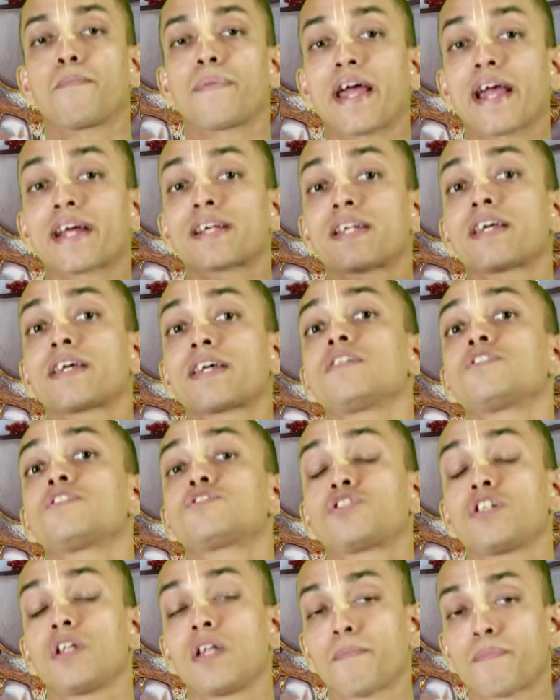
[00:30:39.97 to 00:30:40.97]
And
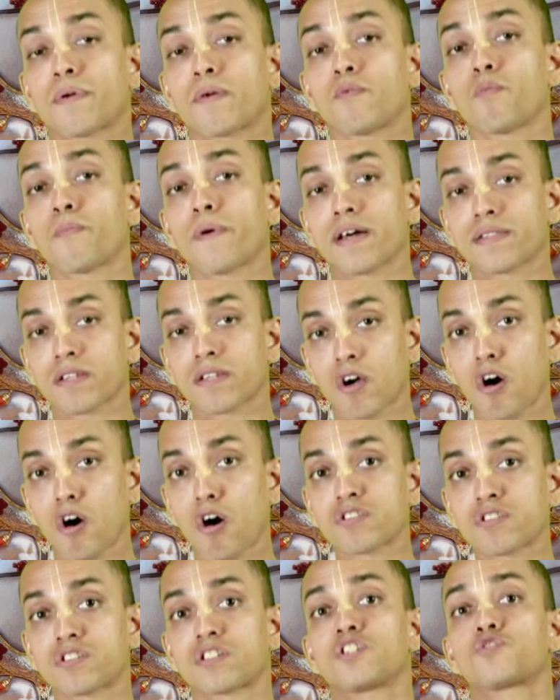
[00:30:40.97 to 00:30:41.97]
practically, Srila Prabhupada
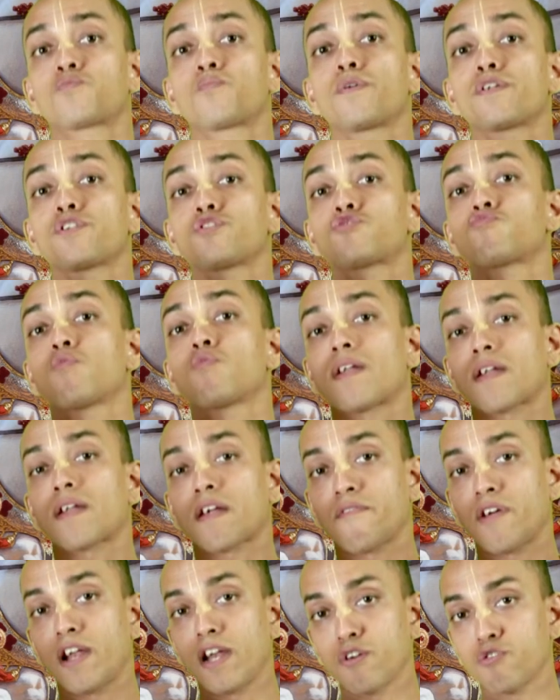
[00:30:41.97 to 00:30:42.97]
caused a
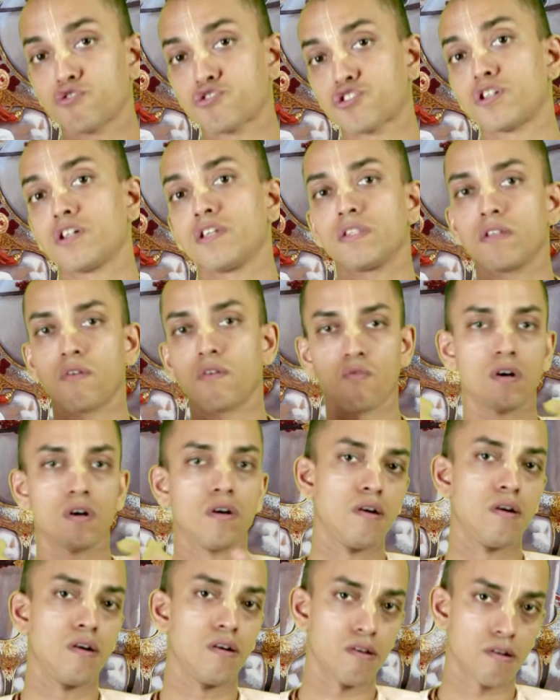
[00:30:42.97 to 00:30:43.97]
spiritual revolution in the
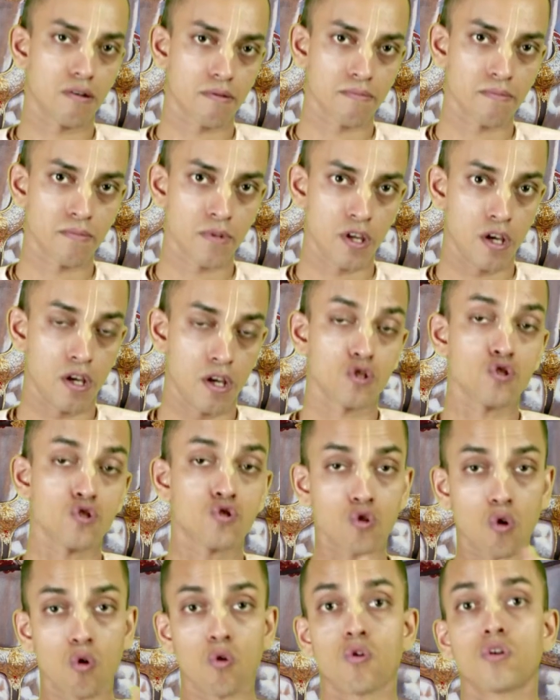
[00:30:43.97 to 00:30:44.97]
world.
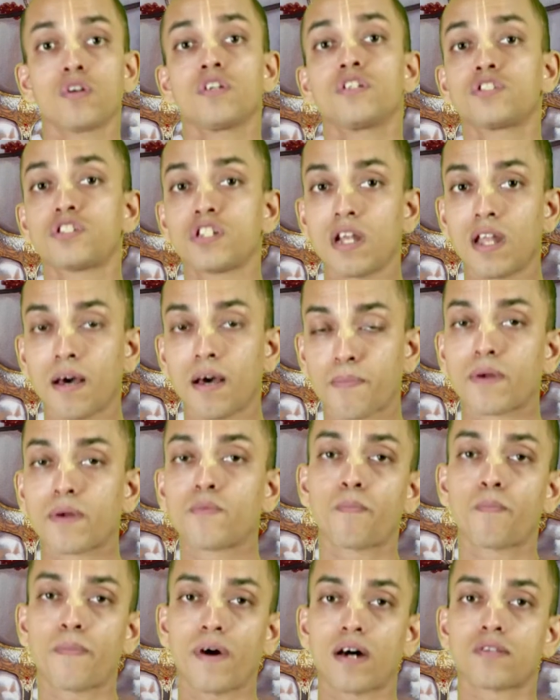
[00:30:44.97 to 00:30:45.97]
So, Srila
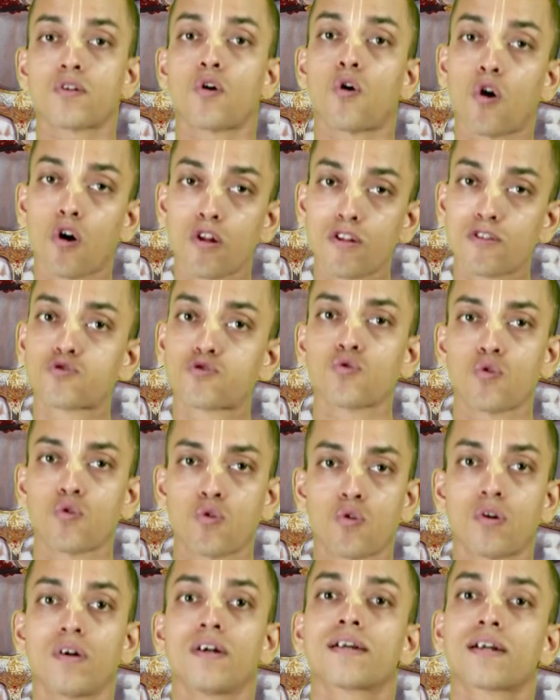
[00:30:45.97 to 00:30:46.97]
Prabhupada
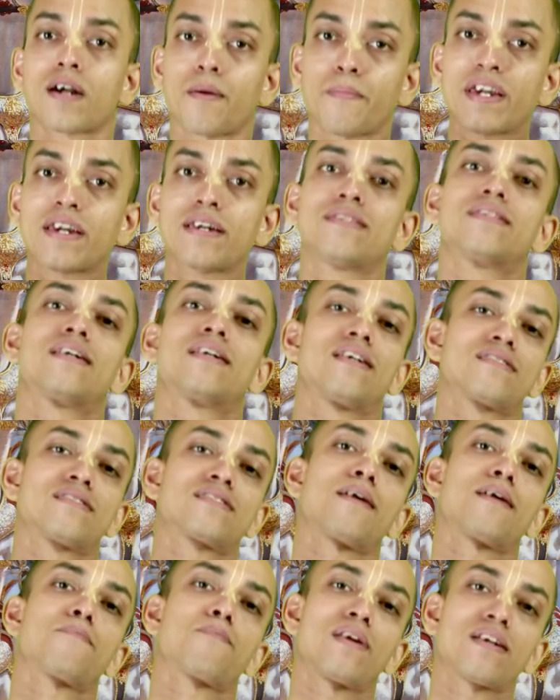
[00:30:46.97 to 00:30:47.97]
also, coming in the
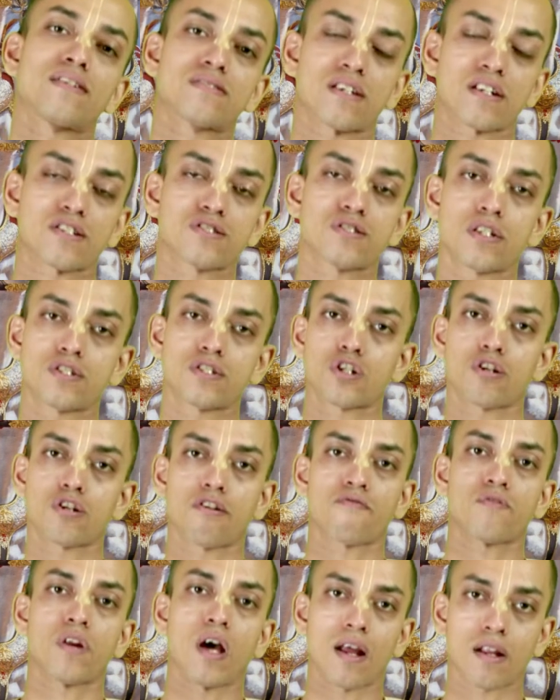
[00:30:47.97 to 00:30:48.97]
disciplic
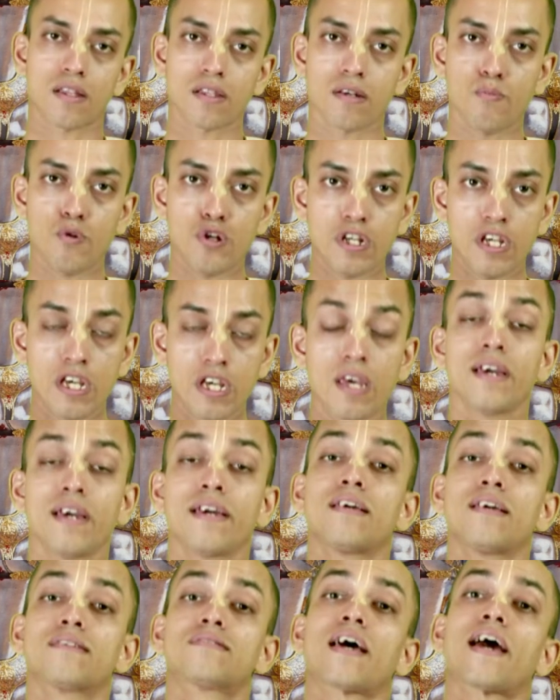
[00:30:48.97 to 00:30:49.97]
succession of Narada
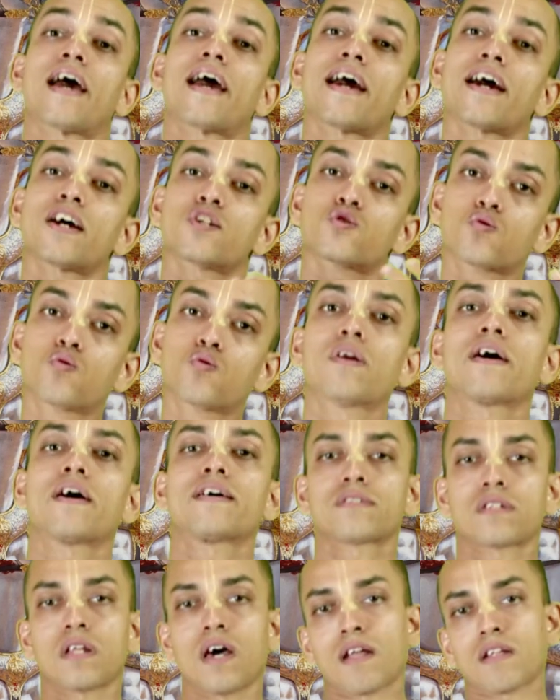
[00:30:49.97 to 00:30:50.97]
Muni, is as
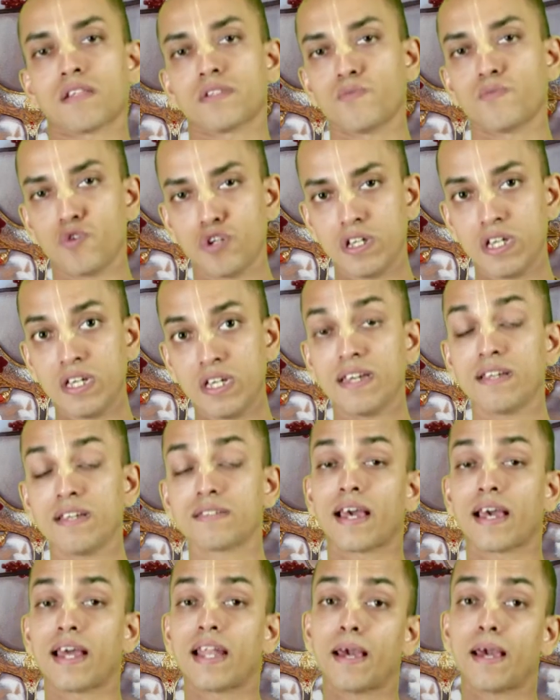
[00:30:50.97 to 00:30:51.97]
good as Narada Muni.
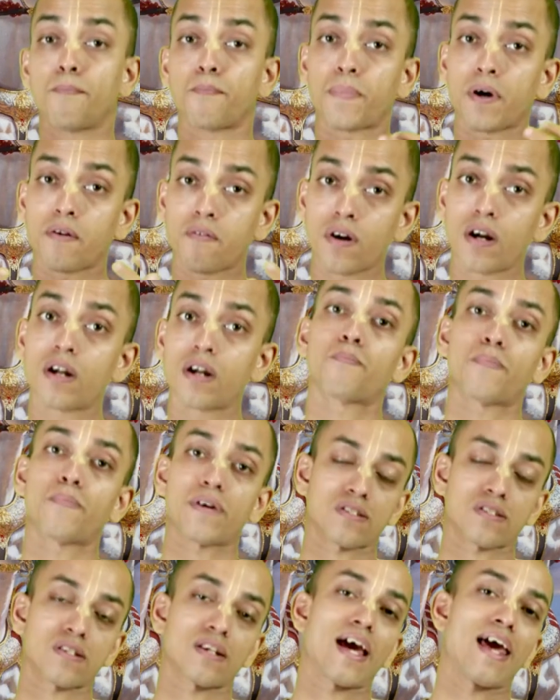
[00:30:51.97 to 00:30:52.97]
He is an
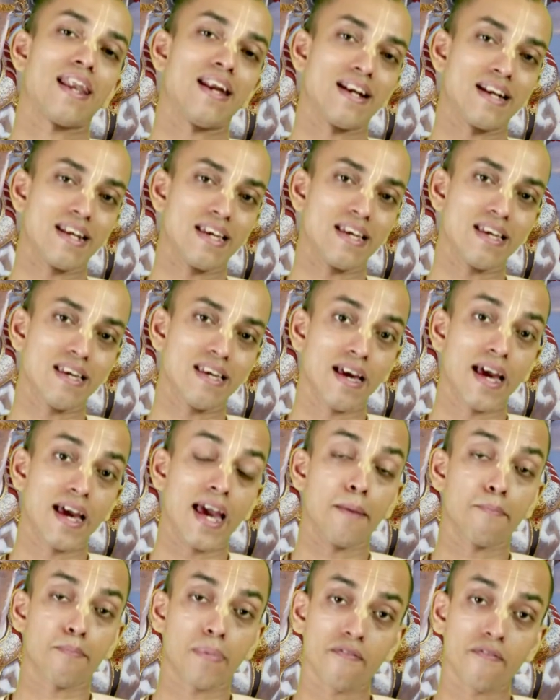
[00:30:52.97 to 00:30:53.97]
empowered personality,
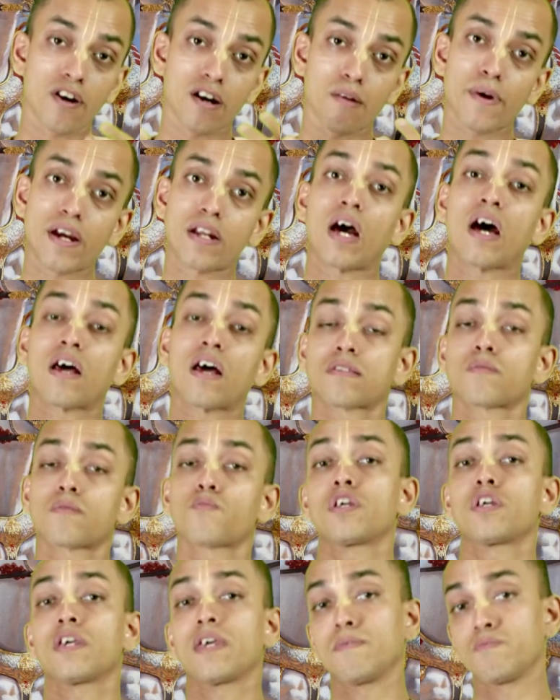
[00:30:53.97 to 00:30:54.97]
empowered by
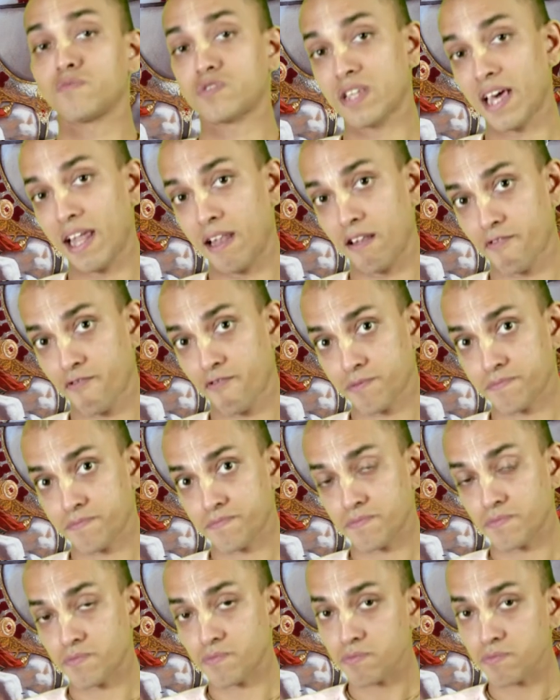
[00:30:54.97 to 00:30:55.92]
Narada Muni himself,